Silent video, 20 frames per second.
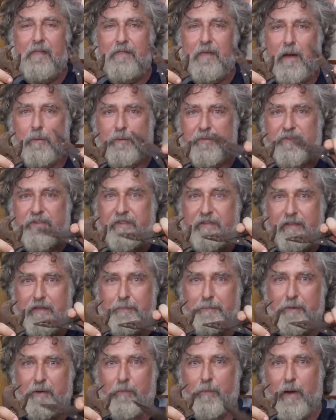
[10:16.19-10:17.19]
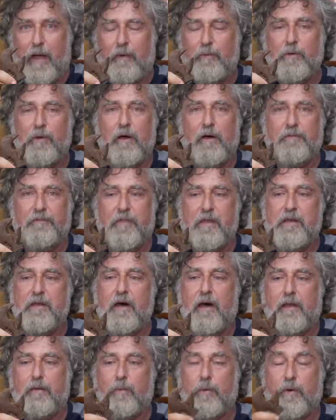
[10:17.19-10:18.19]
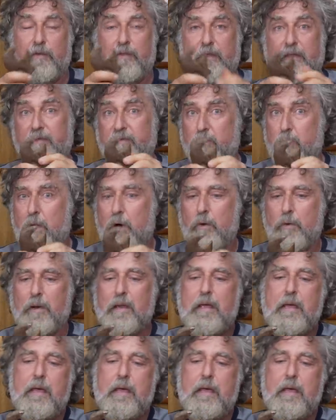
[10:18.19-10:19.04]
That will slip and round off the nut, where these won't.